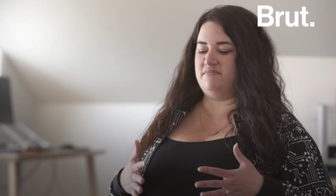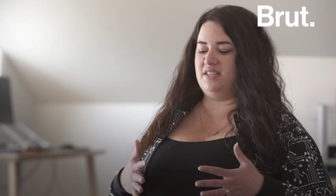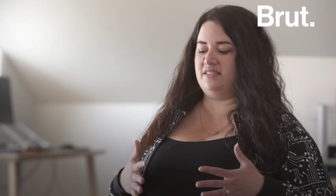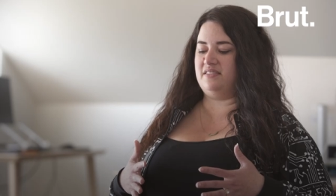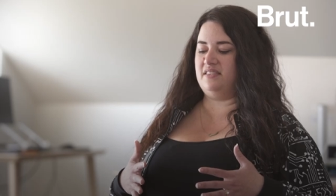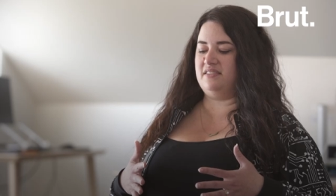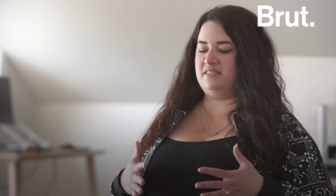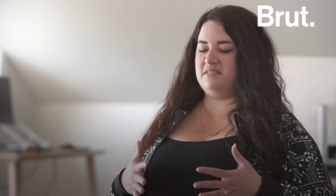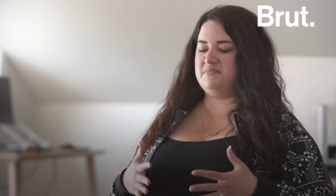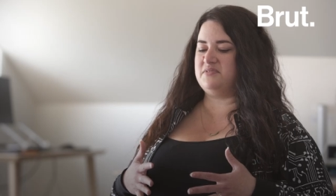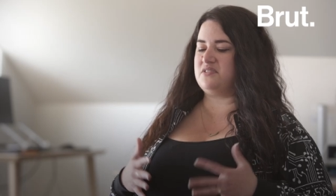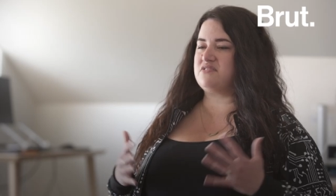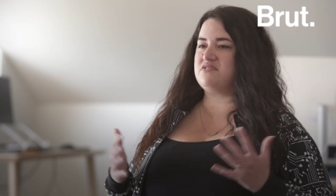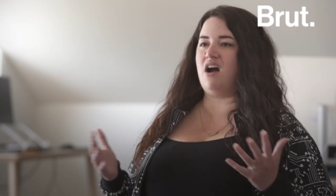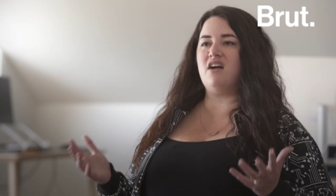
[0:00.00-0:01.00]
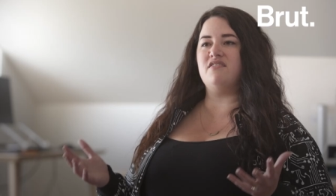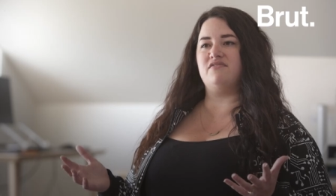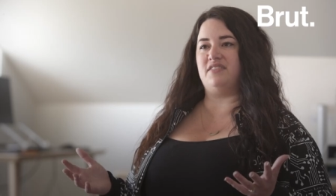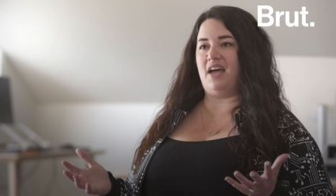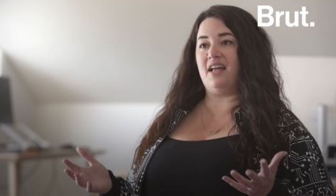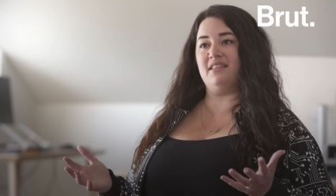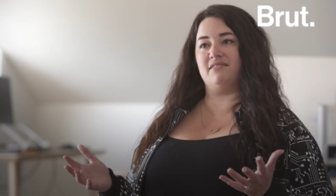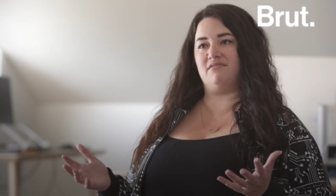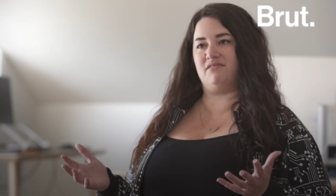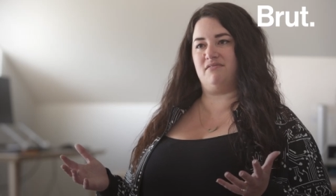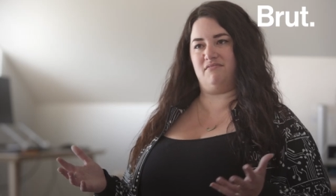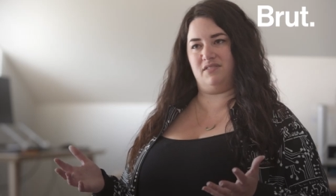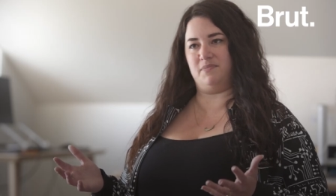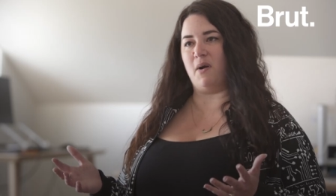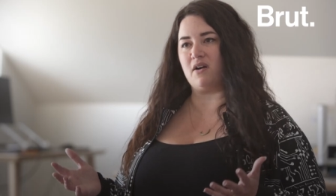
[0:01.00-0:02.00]
These systems are not that
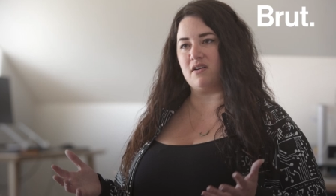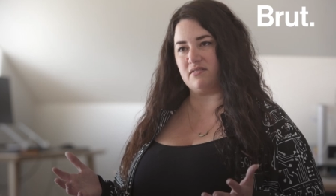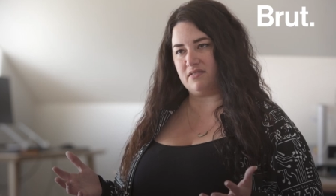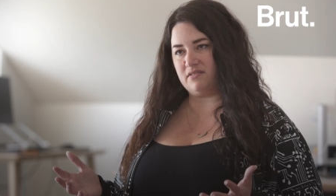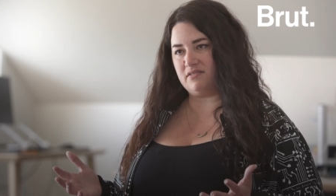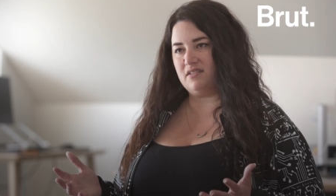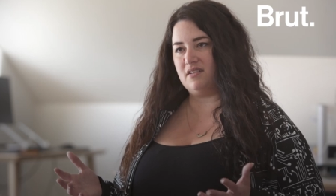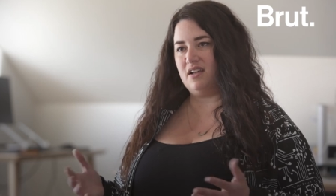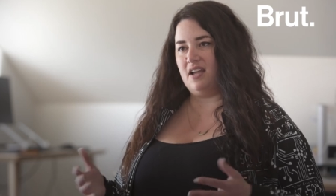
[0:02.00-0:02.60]
smart